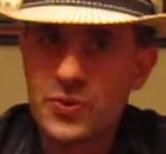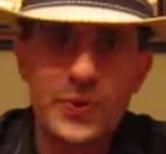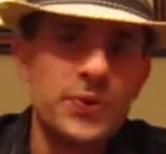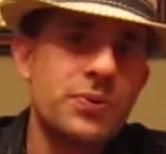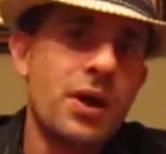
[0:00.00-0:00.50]

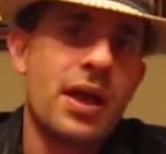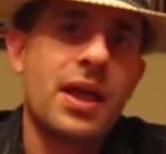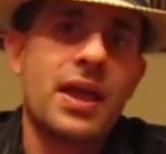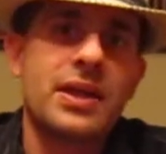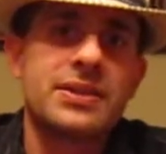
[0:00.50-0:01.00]
Drew,
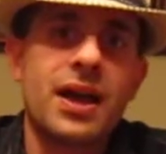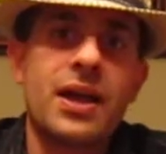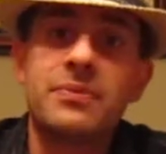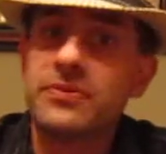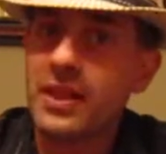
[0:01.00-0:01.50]
and I
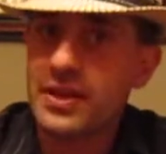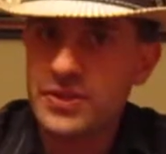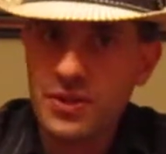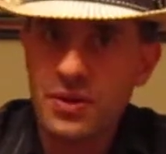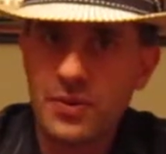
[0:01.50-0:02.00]
am flying
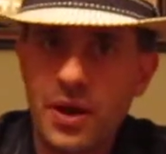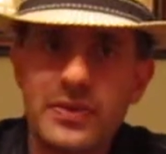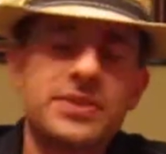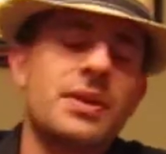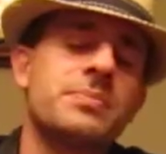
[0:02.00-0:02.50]
solo on
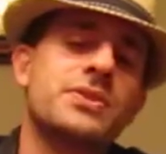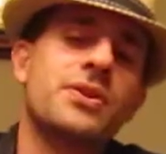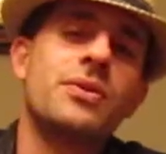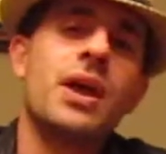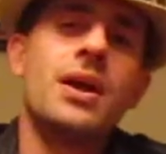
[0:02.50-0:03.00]
this
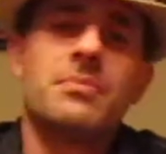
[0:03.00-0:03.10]
episode.